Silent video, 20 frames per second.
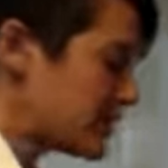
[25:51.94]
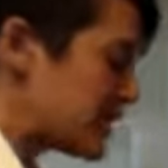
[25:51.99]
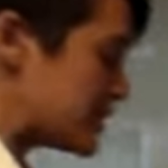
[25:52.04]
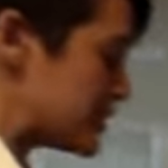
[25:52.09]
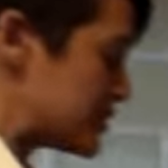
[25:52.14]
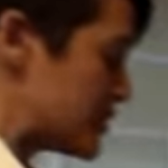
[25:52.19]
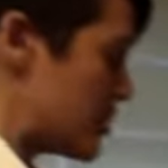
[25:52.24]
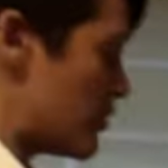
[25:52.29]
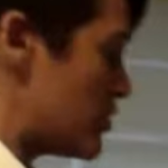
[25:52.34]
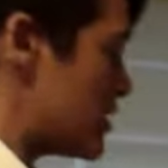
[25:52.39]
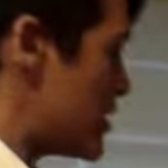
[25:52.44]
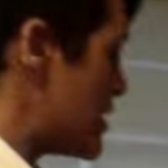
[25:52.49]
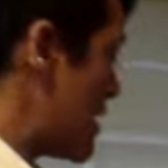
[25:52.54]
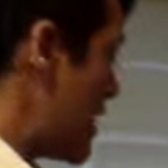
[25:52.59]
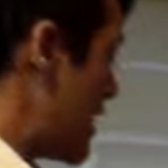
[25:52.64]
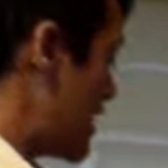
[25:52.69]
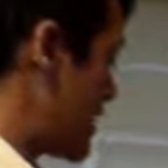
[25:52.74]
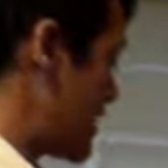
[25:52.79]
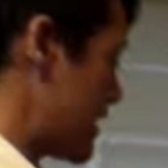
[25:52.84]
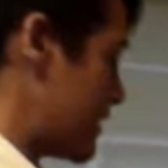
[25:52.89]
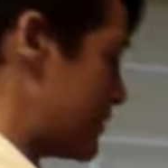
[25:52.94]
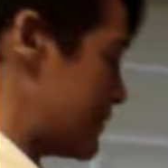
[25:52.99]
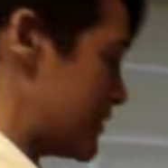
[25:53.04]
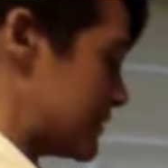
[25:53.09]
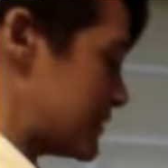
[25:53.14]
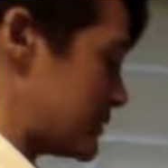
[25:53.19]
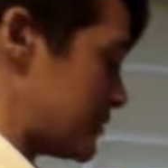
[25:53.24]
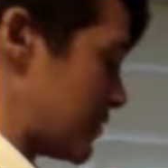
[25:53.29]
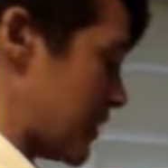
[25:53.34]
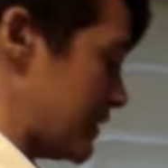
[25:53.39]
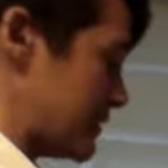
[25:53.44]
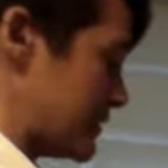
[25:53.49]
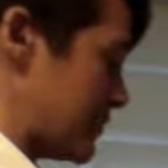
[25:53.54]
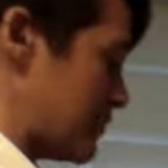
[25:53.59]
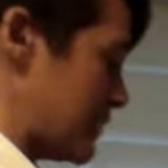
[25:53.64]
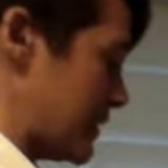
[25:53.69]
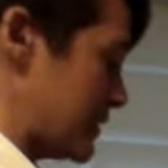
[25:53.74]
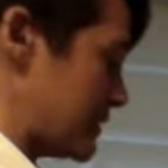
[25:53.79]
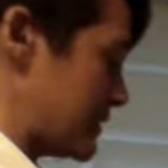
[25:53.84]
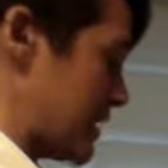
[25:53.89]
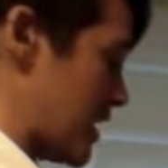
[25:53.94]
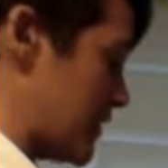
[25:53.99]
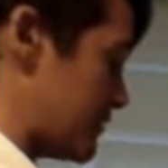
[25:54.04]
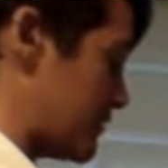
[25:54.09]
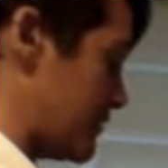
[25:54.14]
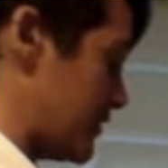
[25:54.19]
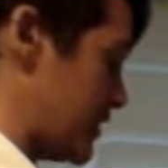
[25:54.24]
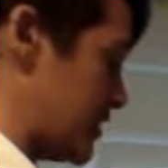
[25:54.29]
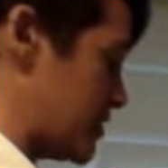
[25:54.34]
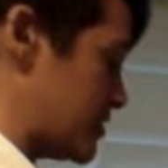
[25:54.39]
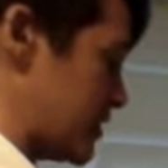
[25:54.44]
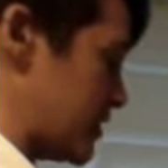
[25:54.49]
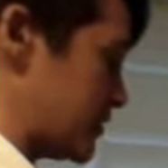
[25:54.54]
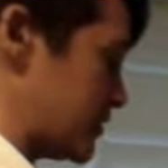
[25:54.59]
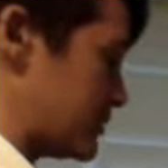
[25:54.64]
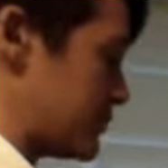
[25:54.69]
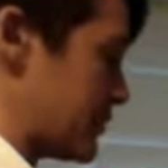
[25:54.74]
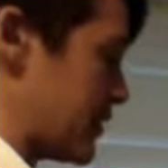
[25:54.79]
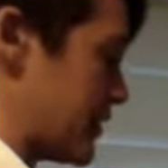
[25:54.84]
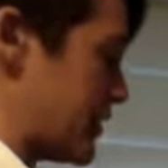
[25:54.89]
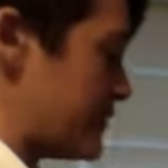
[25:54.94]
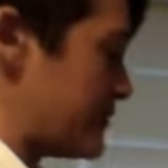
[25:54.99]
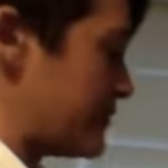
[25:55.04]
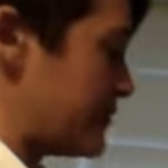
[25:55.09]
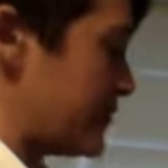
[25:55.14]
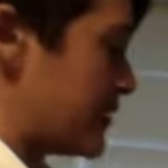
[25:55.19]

So again, I'm going to spray on some of my soft finish hairspray.